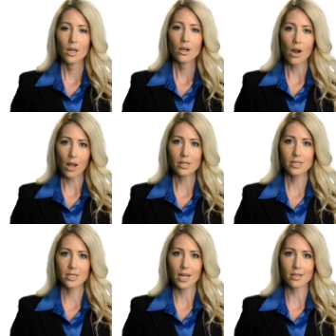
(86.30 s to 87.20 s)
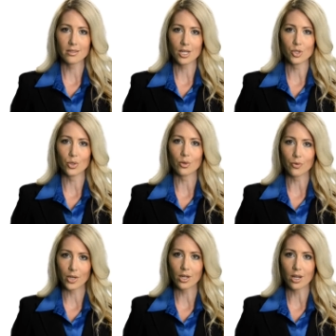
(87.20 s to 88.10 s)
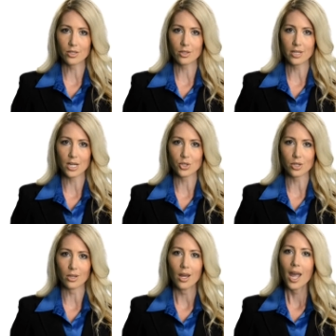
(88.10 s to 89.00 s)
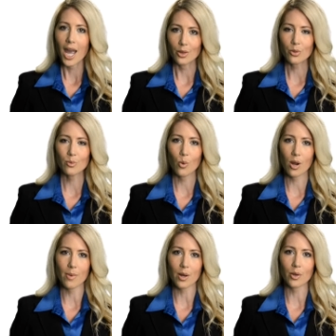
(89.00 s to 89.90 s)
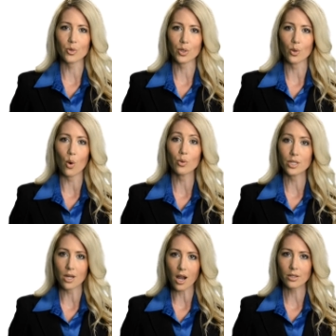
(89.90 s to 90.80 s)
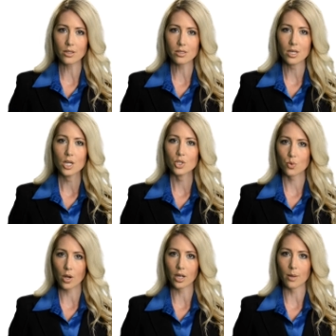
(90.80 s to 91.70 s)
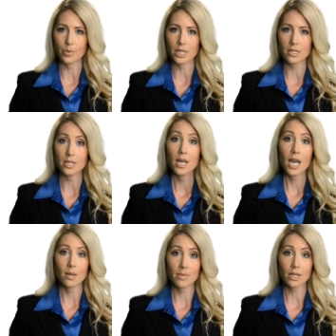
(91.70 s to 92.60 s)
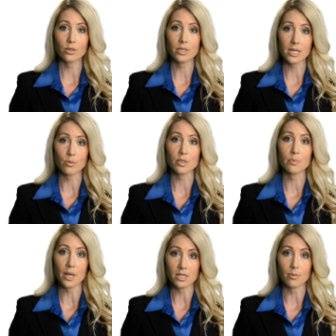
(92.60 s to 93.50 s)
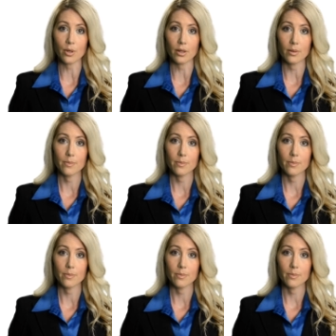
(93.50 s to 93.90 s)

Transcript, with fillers: Call us today to schedule your free consultation and learn more about how you can hold the doctors, drug companies, and medical team responsible.